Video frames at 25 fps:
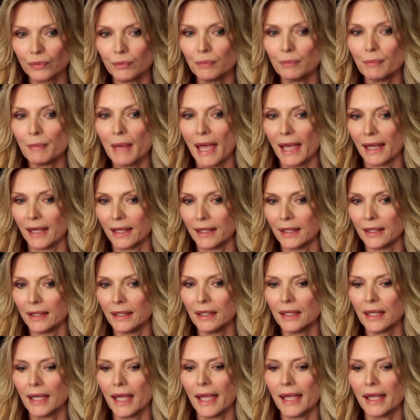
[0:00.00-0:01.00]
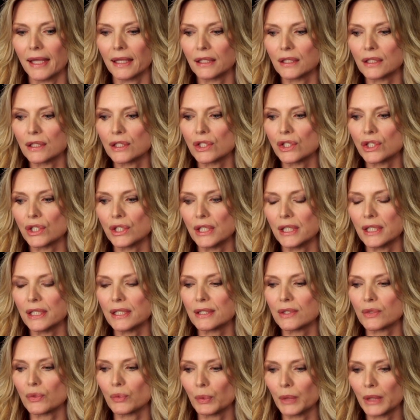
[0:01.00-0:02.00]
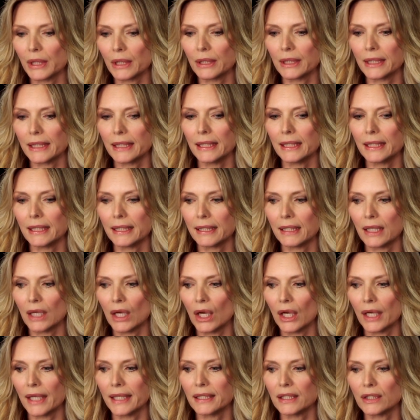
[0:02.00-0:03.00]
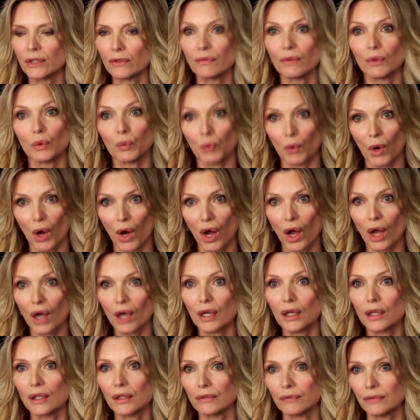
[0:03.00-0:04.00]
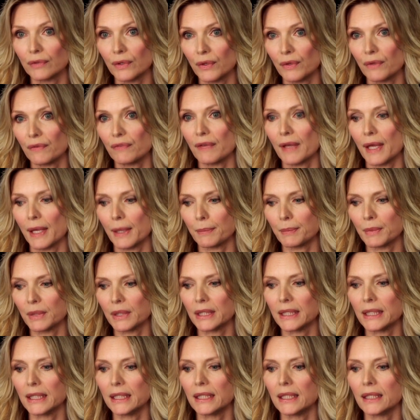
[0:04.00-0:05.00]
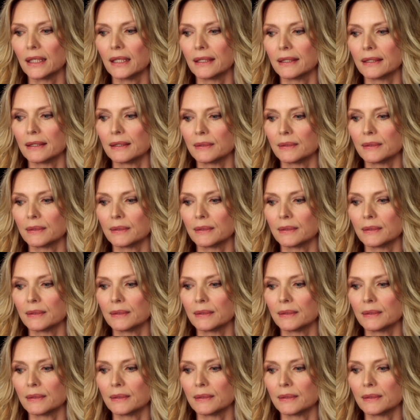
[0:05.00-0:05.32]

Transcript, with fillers: Maggie, and she's really kind of the rock for the family.